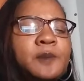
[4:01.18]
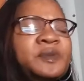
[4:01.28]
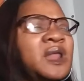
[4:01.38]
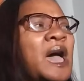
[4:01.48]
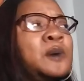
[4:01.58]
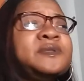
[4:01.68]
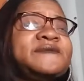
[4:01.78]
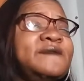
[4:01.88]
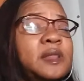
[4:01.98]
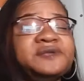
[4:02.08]
But I
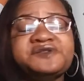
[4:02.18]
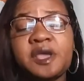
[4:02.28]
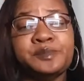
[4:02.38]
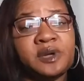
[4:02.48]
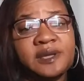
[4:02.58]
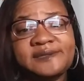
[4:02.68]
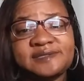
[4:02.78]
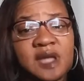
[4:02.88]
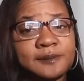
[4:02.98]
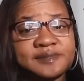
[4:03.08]
was feeling Jay Boog in
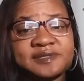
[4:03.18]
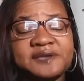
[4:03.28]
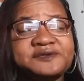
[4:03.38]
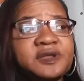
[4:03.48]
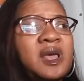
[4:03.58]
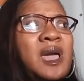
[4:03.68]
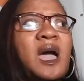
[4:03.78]
this conversation.